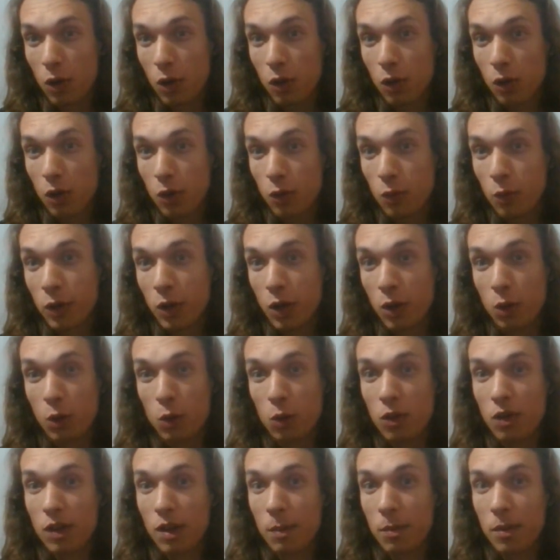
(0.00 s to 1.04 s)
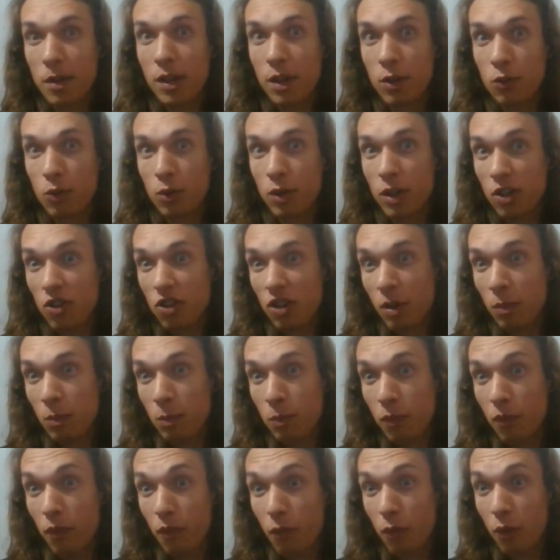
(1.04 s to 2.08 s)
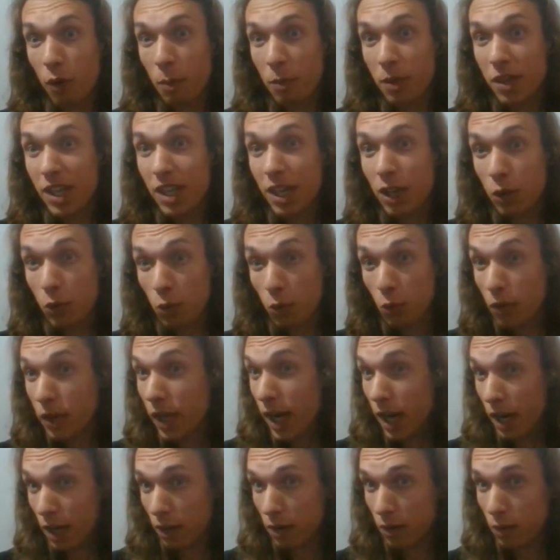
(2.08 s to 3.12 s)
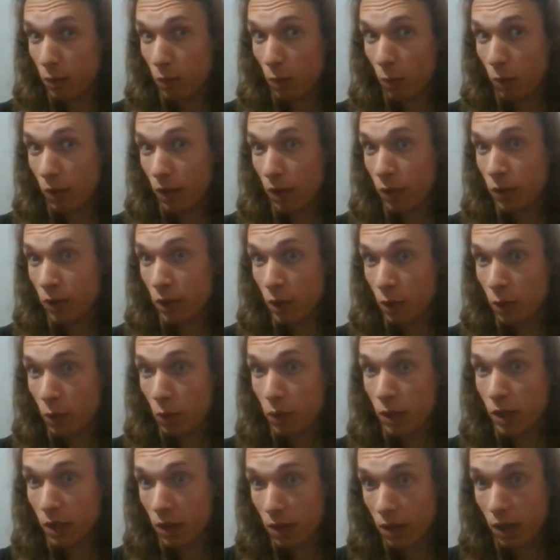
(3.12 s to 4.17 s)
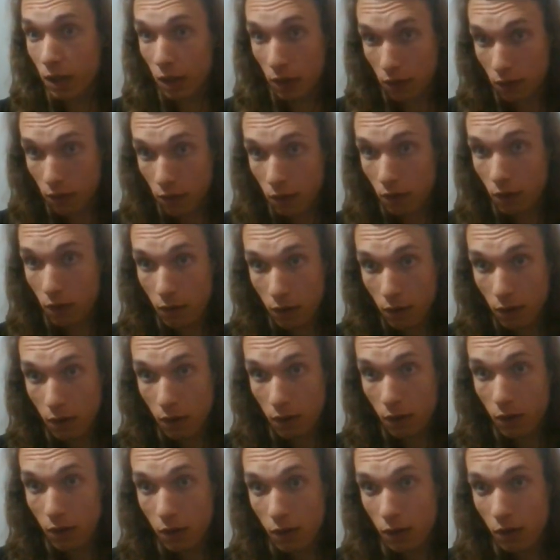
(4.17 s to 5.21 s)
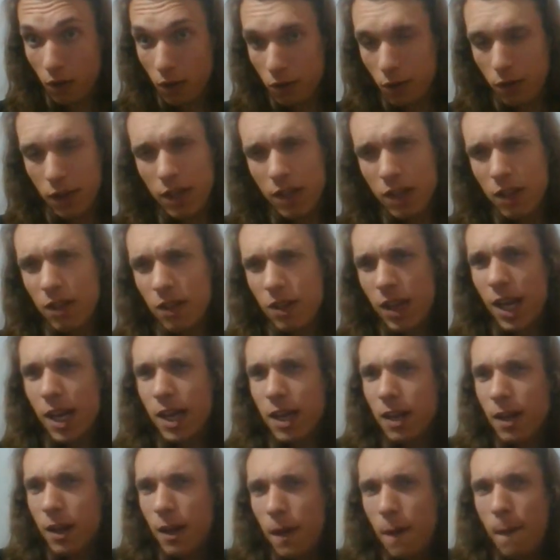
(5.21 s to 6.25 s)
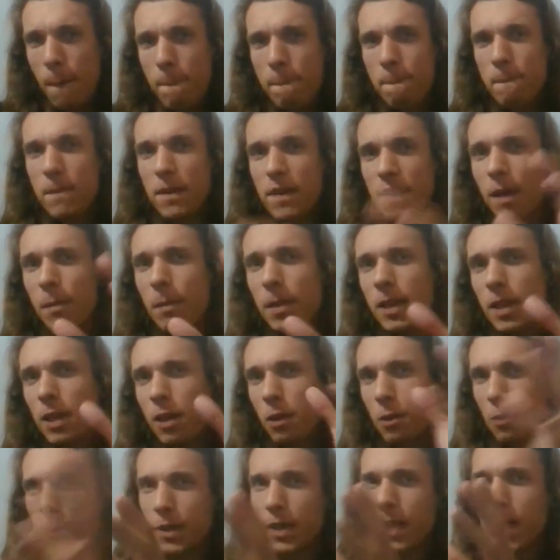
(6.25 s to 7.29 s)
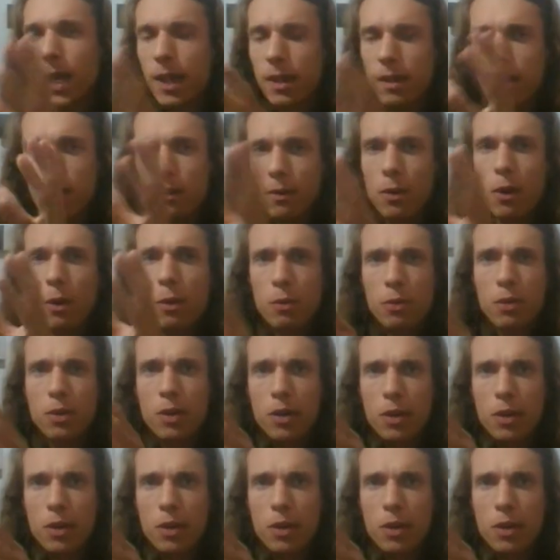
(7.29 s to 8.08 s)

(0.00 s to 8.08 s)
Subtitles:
to include something that's gonna jump from here to there without including these. So this is like somebody looking at this code.